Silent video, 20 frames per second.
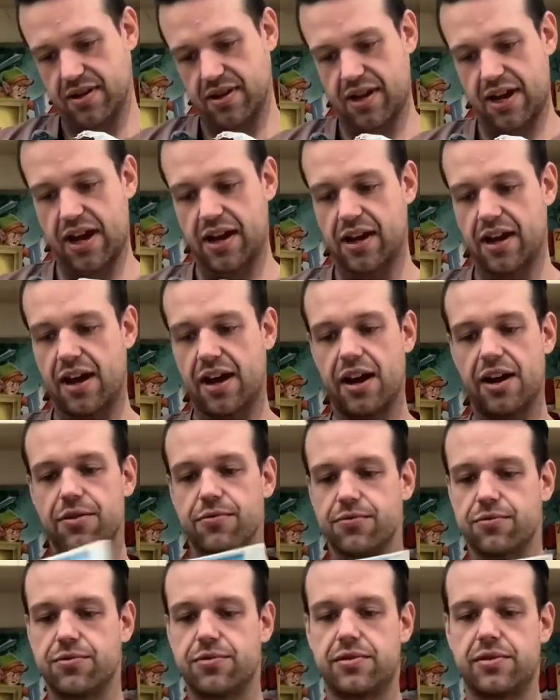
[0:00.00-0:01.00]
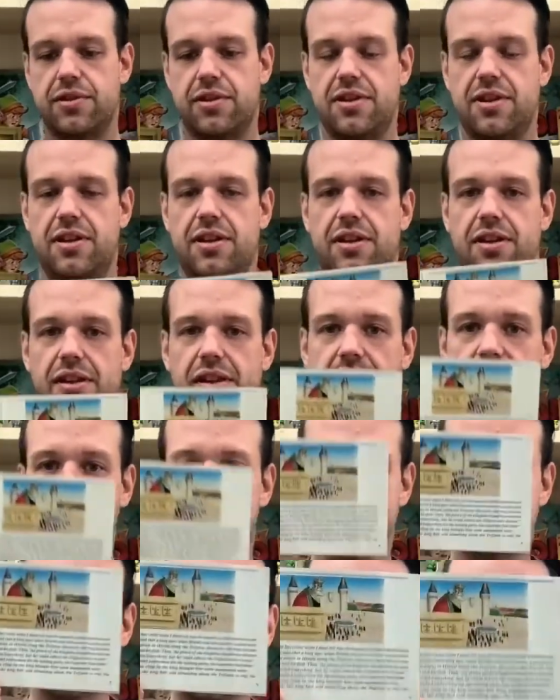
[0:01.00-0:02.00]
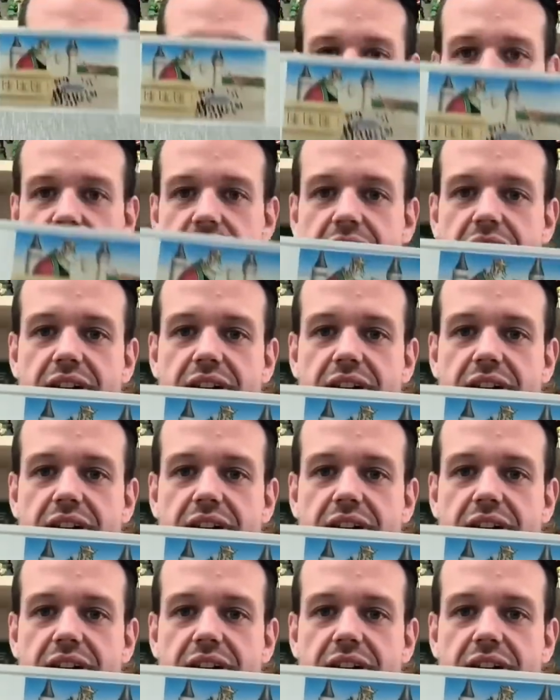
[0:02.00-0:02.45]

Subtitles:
King of Hyrule, Link and Impa.